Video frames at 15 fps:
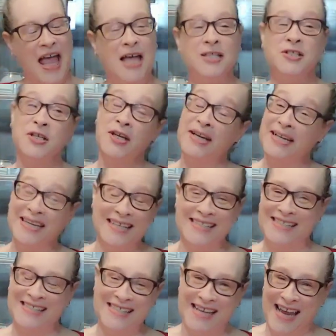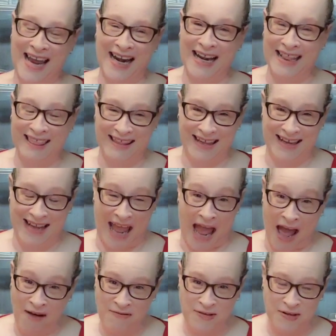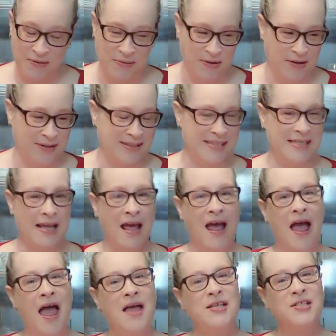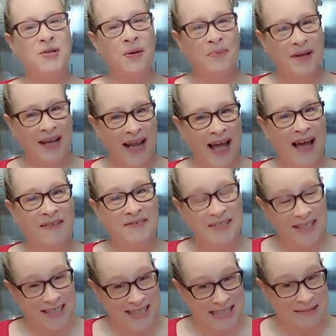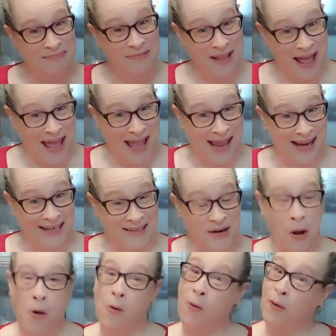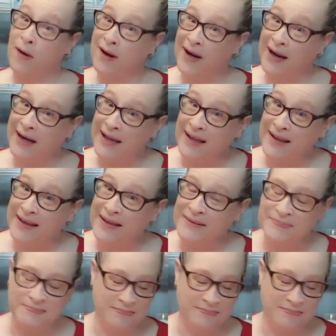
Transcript: So you didn't get to see anything afterwards. So I'm going to have to explain what I did.